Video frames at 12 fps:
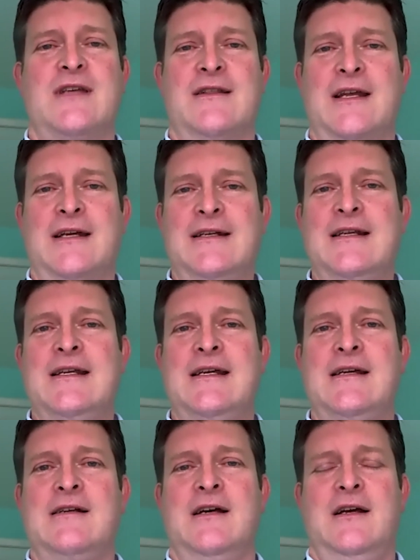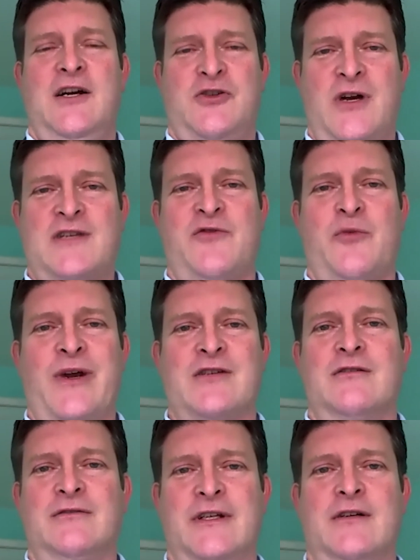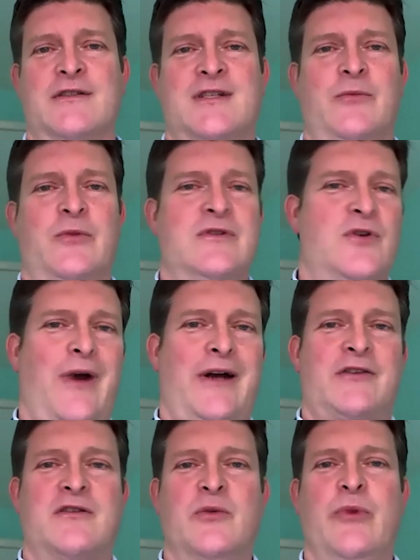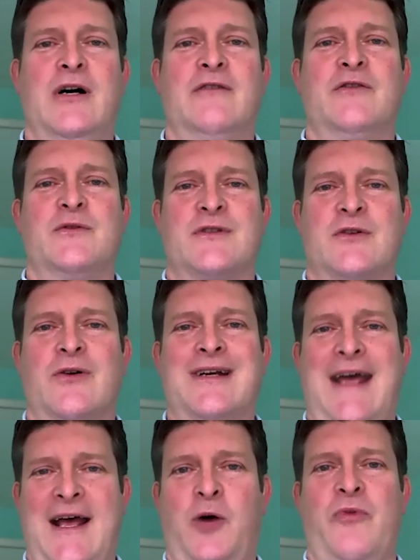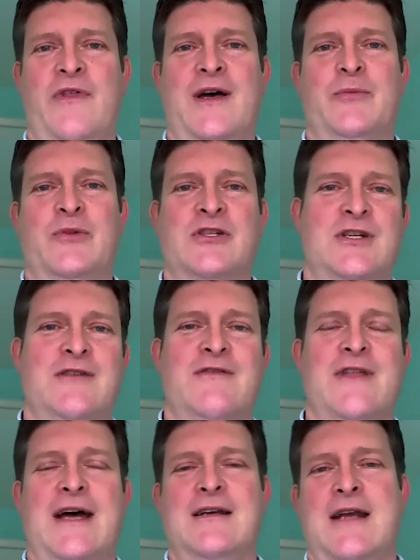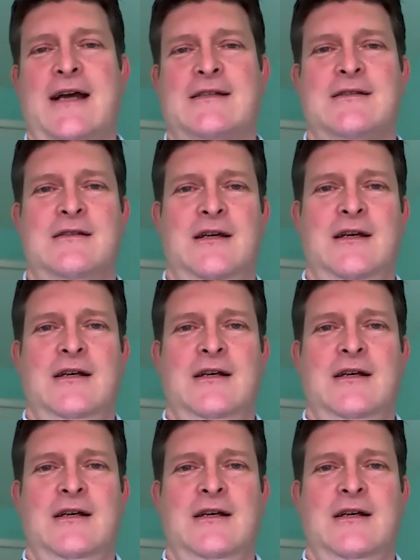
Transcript: and they need a transformational leader, someone director and above who's going to help them achieve that next